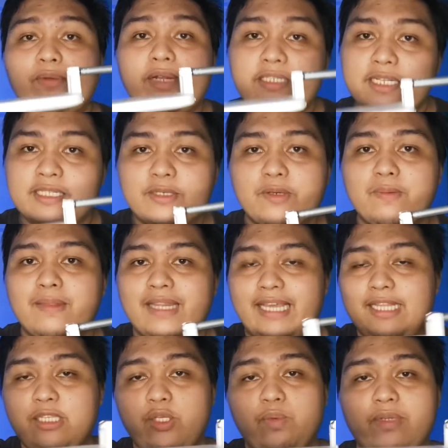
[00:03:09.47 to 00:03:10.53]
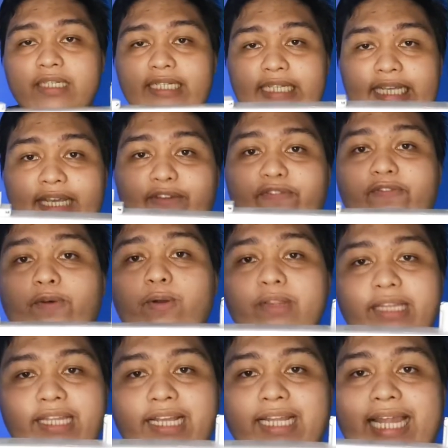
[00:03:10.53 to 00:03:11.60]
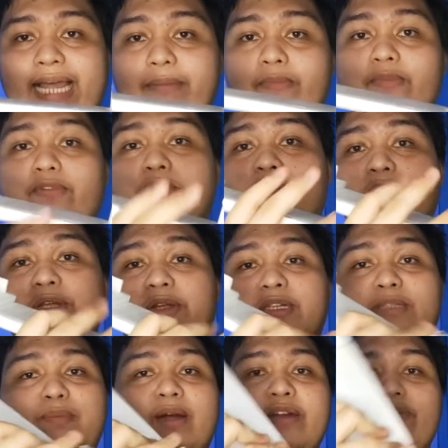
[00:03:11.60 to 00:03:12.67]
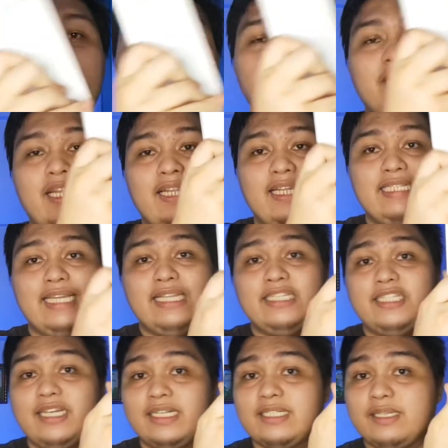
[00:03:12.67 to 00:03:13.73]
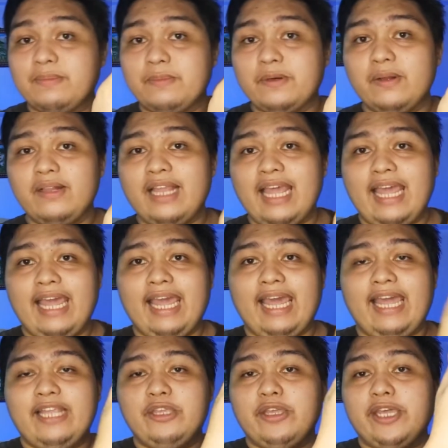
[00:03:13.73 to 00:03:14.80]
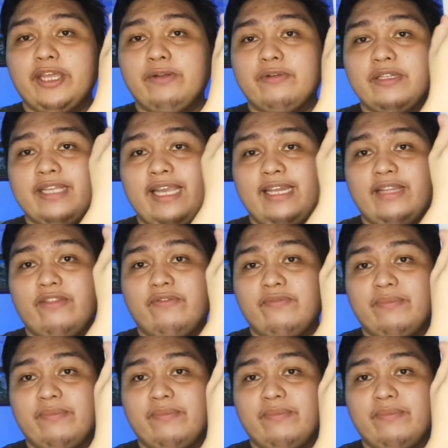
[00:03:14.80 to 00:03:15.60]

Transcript: then once it's complete, you will see a folding clamp or your smartphone that is adjustable, and you can rotate it